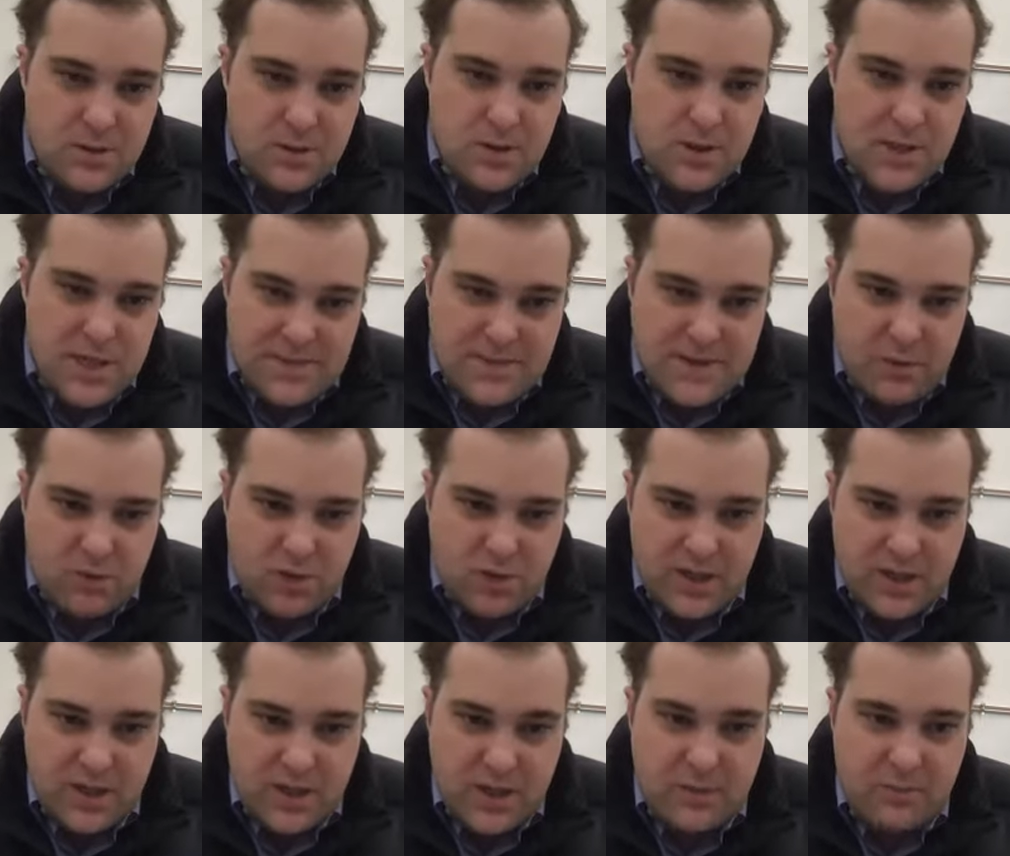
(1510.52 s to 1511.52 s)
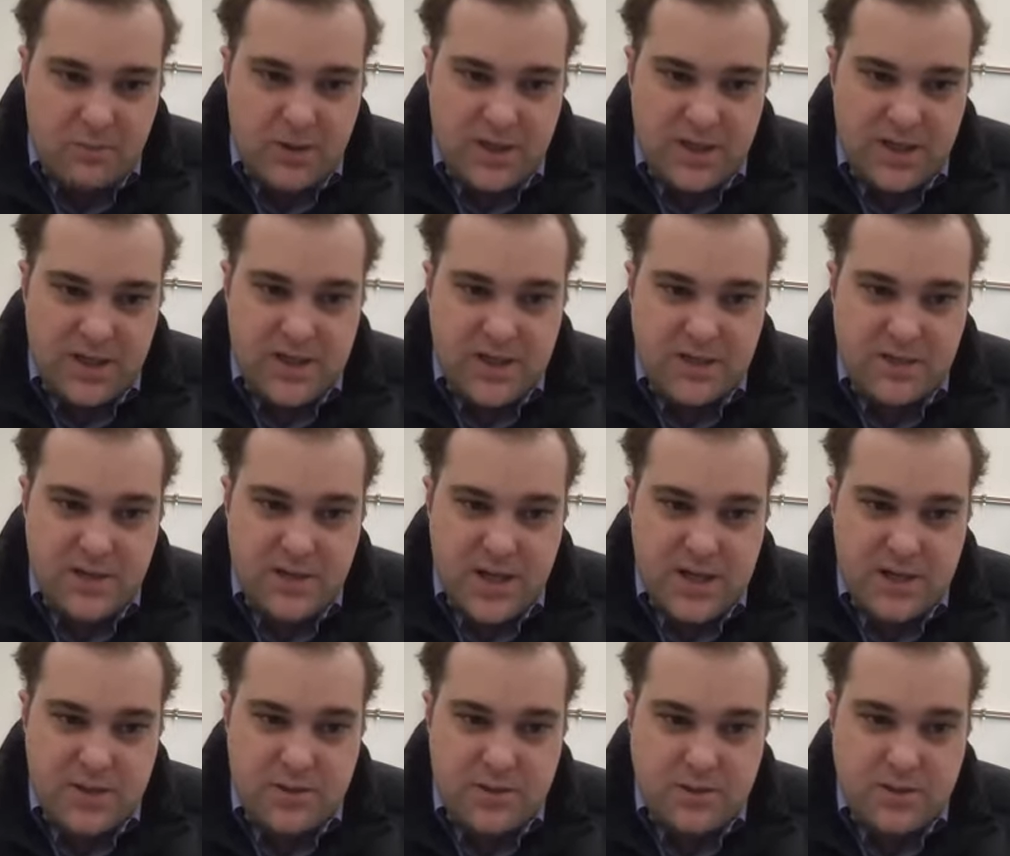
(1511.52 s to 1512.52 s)
And I think we're going to kind of probably get into that
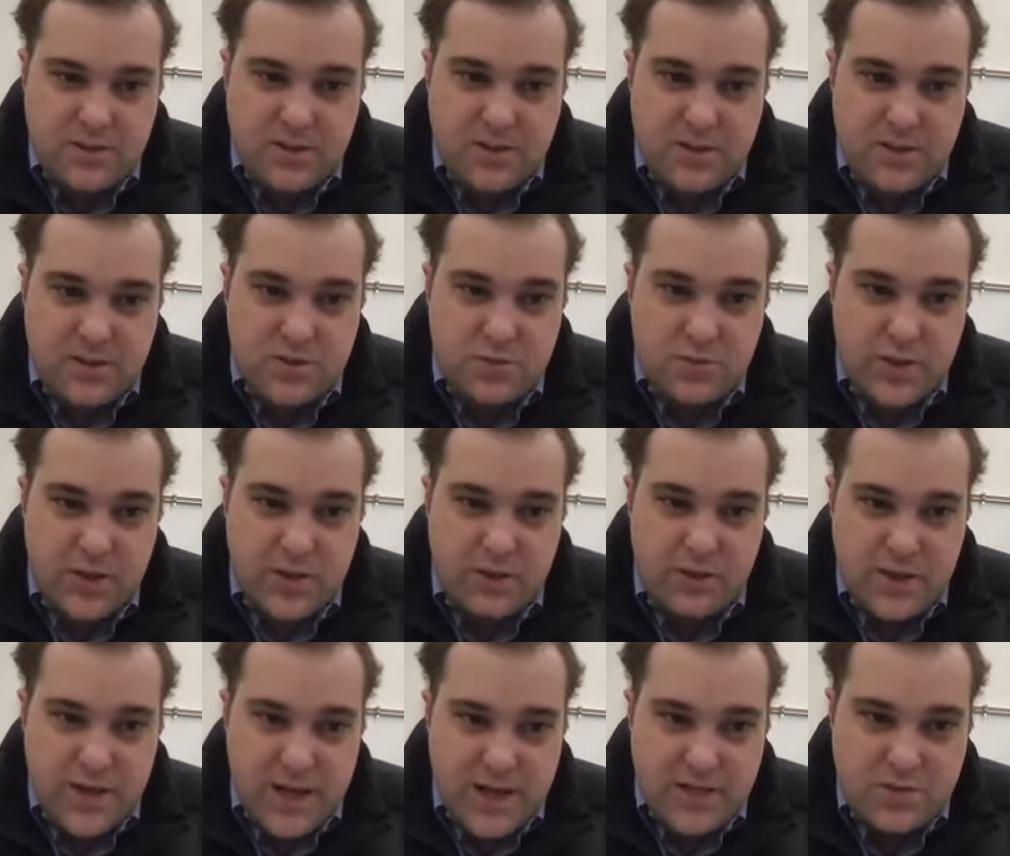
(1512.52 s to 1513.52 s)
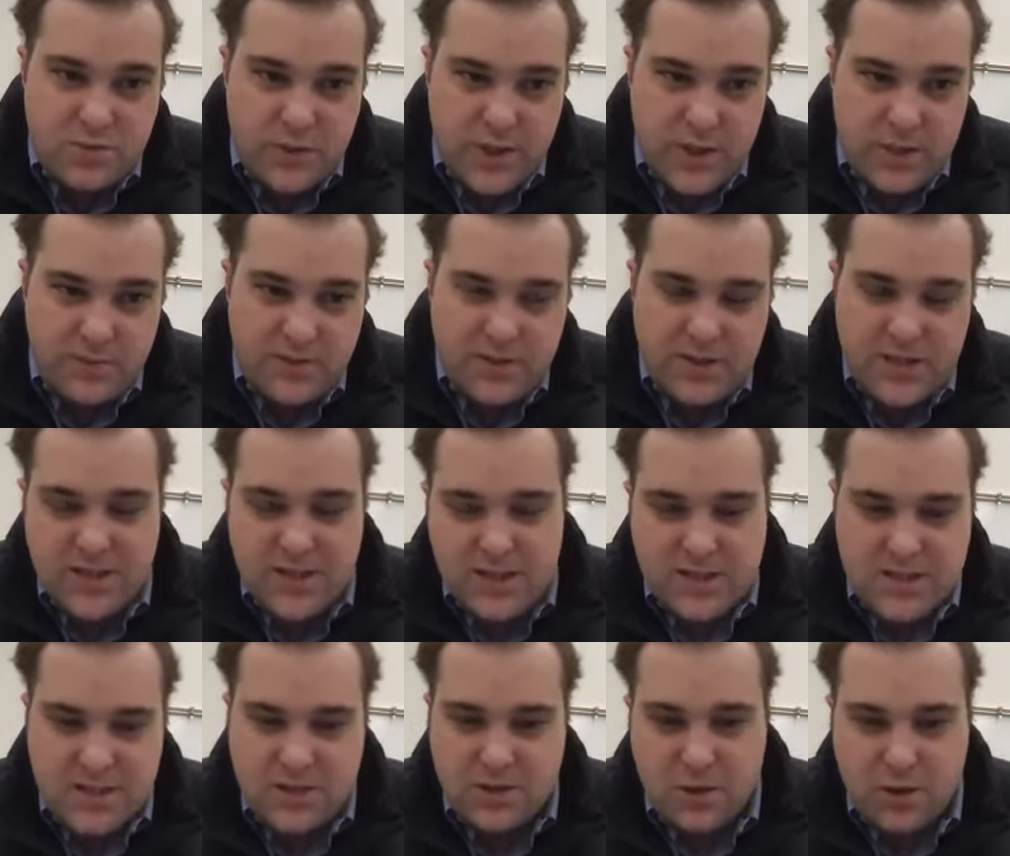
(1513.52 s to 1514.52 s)
either this week or next week, but that
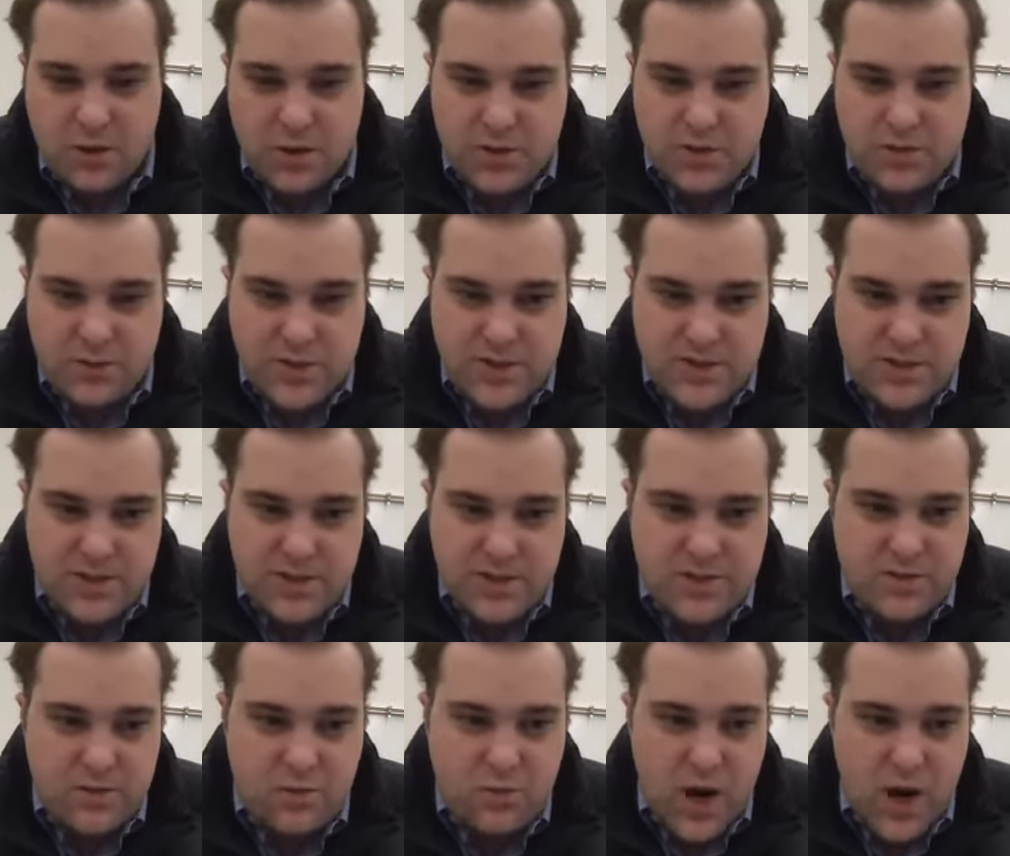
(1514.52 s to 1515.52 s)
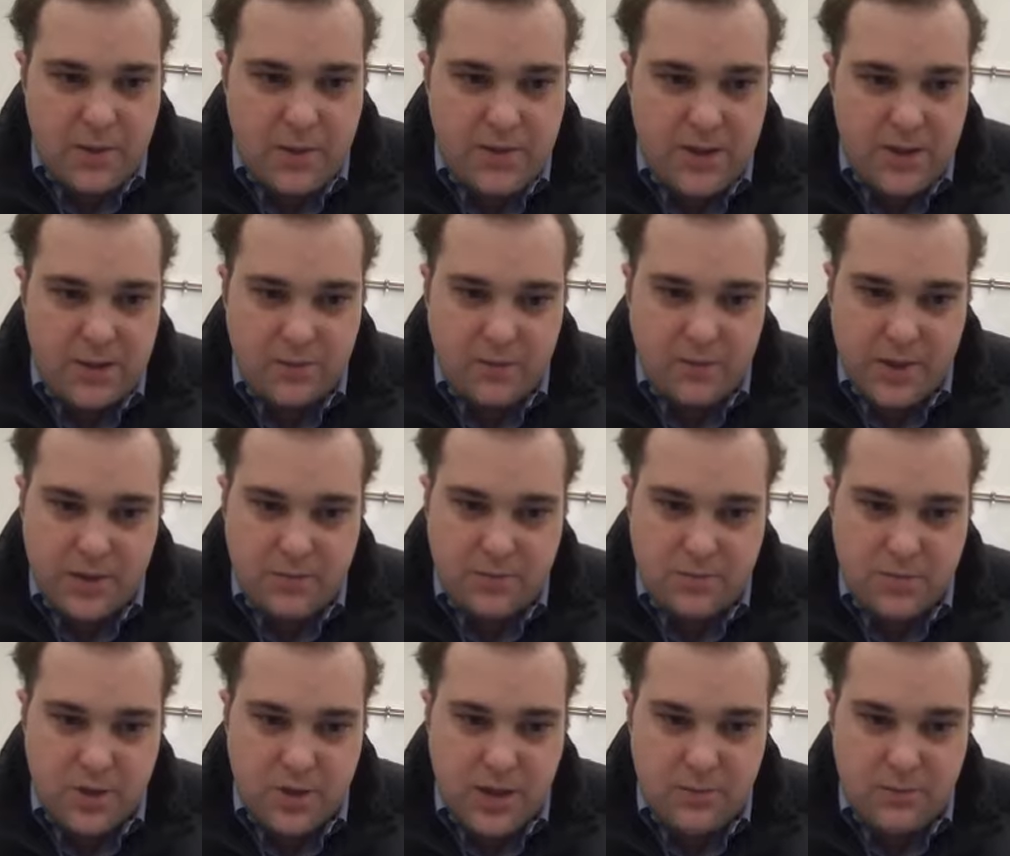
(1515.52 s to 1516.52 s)
it's a large reason as to why we
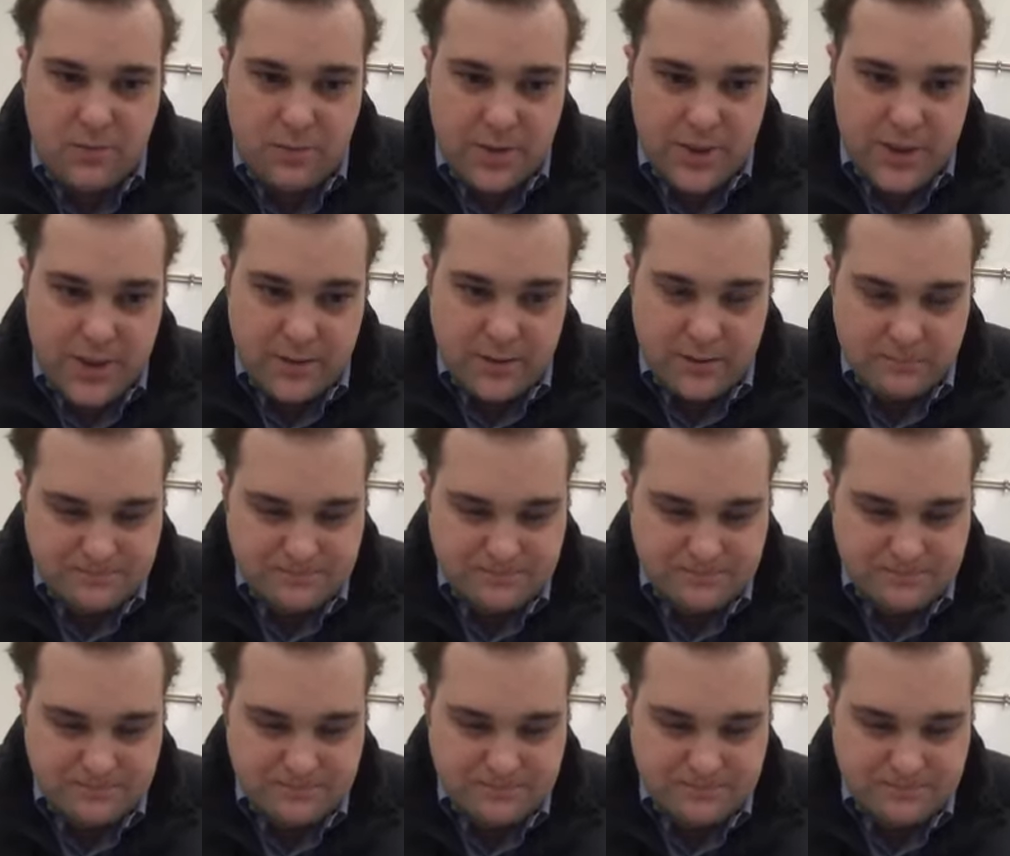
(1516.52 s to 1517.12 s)
breathe.